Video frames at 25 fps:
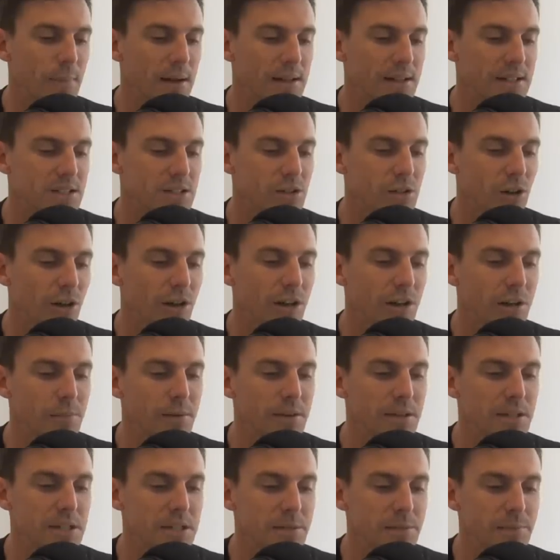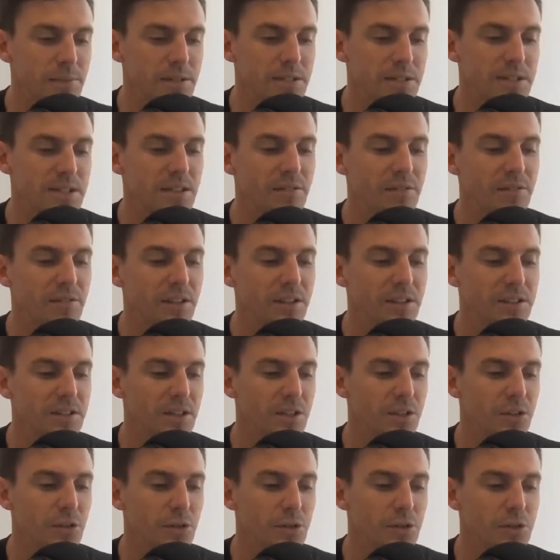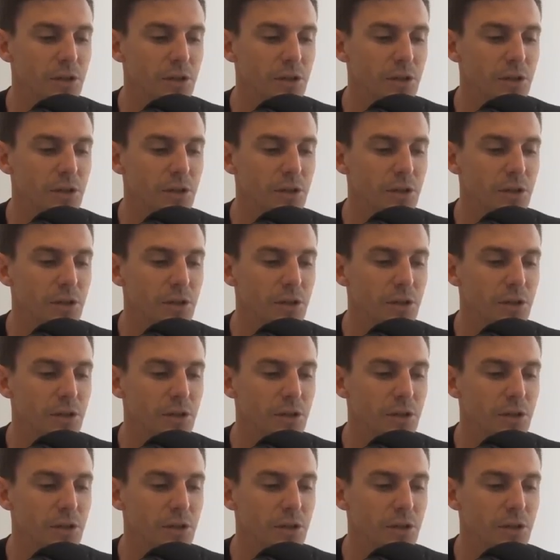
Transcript: it's not going to be specific to you.